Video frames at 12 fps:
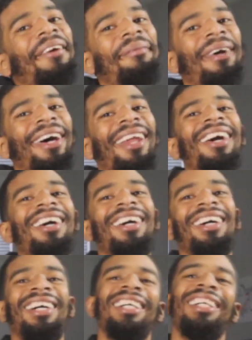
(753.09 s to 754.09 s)

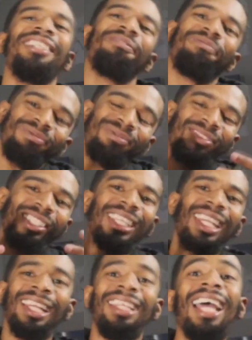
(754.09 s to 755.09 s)
But
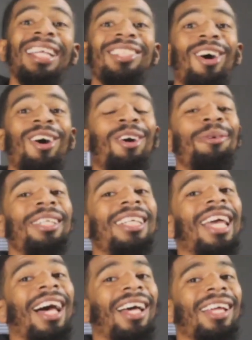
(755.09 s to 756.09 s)
that's all we
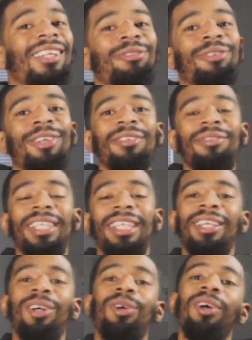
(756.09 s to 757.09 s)
got for the
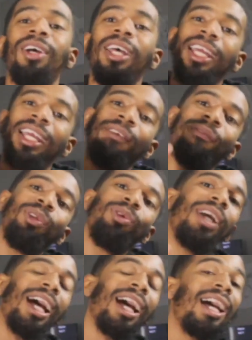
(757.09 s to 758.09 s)
video. If you
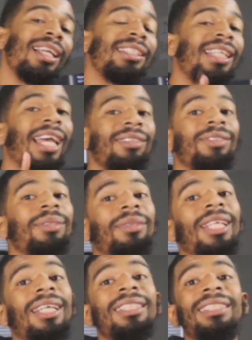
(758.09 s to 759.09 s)
guys have some
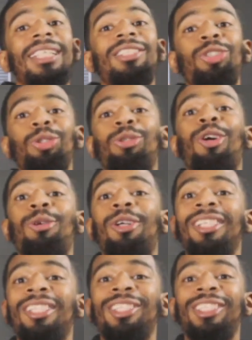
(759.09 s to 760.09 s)
things that you don't
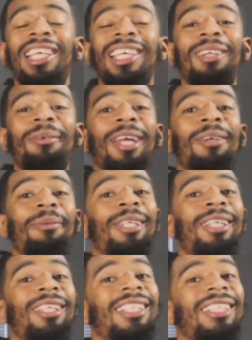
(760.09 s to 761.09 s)
understand about
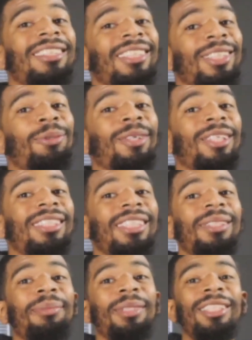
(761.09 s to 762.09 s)
Americans and you want to
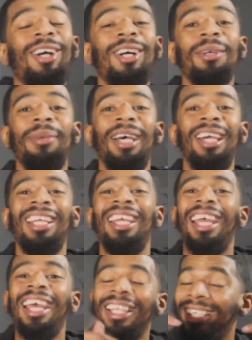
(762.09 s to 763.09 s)
see me talk about it,
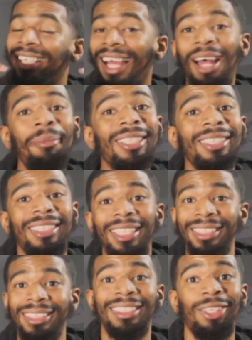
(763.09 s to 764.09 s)
the comment
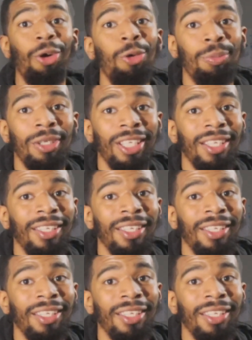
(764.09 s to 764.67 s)
section is open.